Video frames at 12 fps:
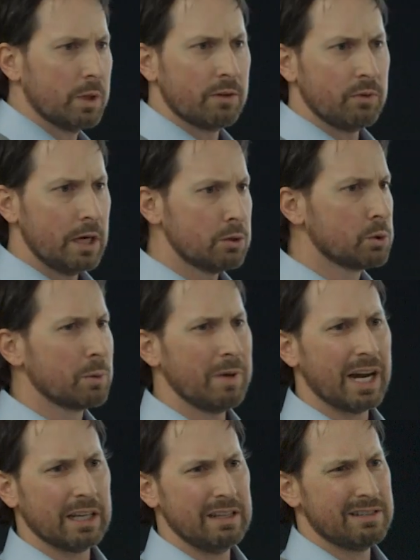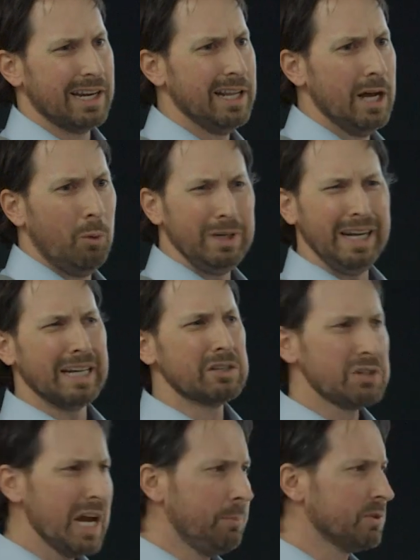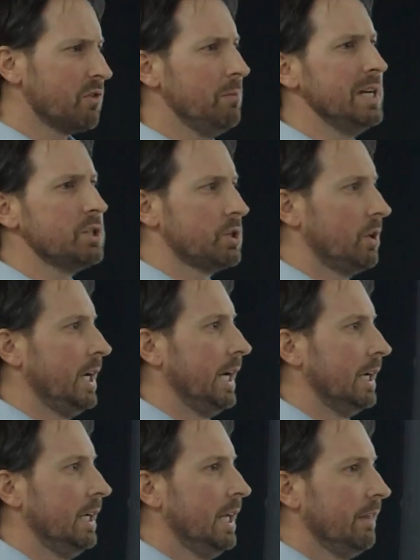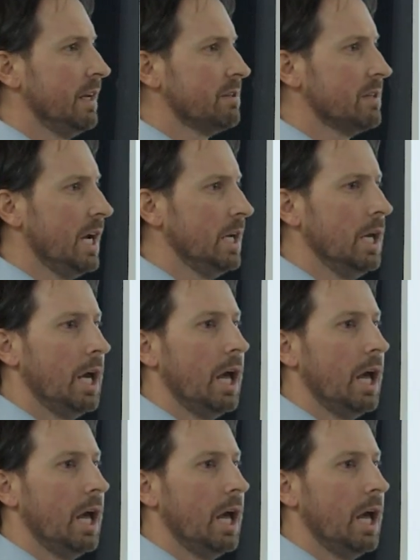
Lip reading: When the founders looked back and they said, we need examples from history, they said,